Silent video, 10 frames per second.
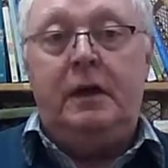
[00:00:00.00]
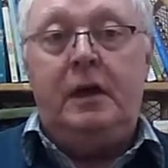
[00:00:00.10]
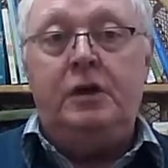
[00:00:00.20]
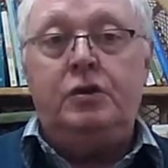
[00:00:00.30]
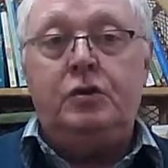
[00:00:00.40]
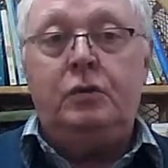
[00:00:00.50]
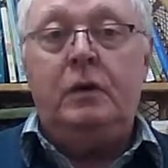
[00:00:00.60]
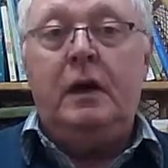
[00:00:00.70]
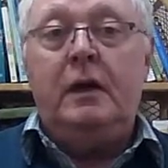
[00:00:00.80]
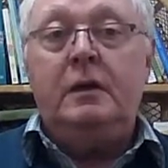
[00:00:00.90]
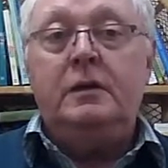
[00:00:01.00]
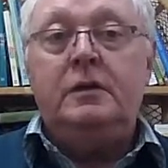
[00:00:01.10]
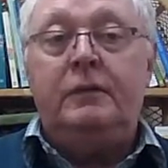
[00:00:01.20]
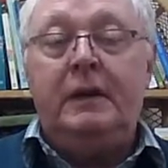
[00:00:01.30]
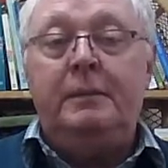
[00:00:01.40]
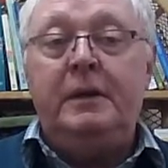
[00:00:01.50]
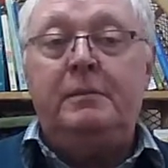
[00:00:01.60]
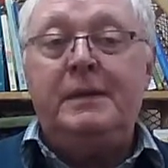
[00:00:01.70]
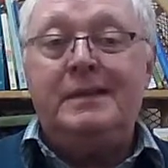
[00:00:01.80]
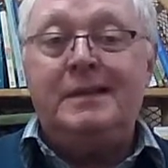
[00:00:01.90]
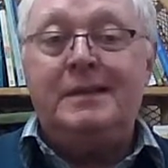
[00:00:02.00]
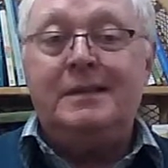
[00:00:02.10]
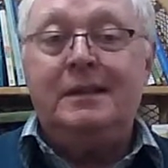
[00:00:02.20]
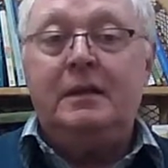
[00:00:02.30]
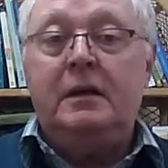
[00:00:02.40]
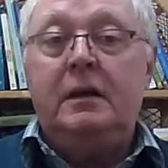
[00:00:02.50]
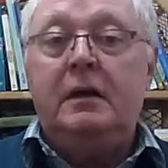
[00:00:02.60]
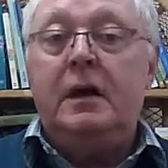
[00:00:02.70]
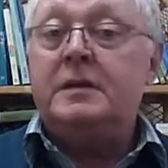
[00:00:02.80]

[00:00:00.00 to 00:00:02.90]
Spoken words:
into developing a business, a